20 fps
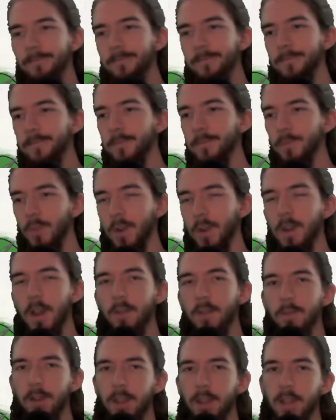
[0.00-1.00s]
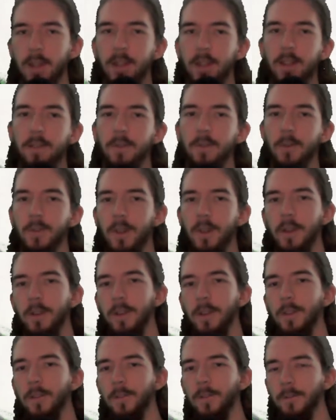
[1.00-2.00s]
not running in any of those
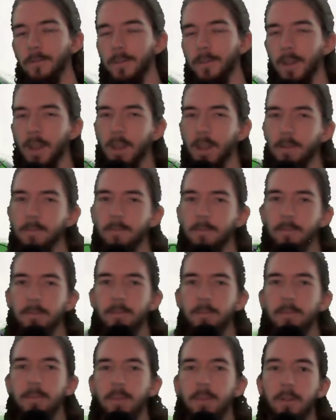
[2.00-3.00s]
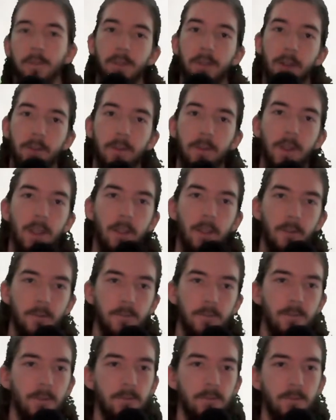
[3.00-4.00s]
areas, again, you'll know that
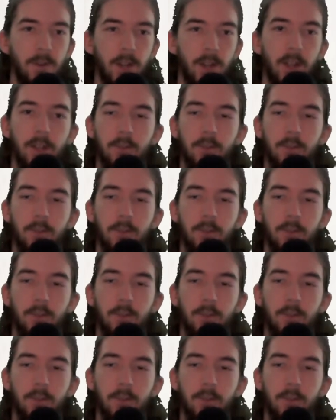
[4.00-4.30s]
you're running into a